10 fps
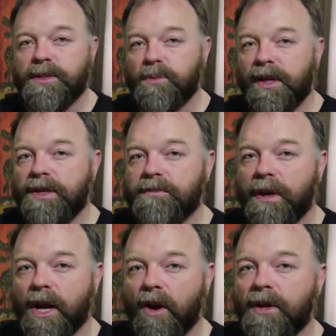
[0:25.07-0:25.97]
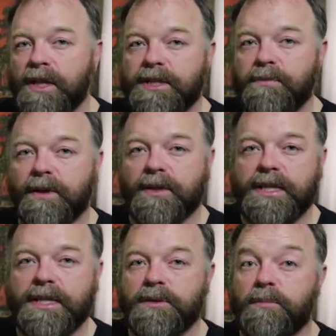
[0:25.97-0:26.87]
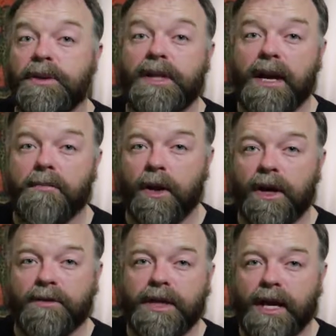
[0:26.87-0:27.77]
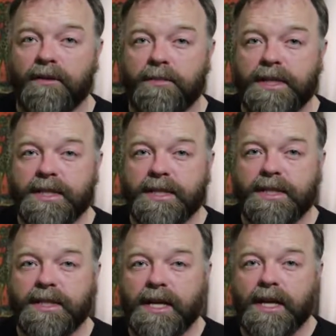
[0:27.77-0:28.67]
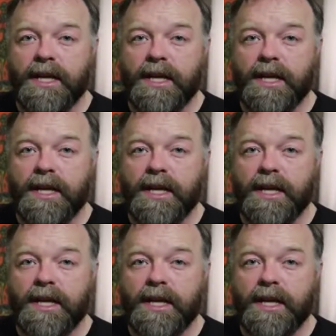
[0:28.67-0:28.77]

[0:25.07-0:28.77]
as well as my own experiences building out my creative business.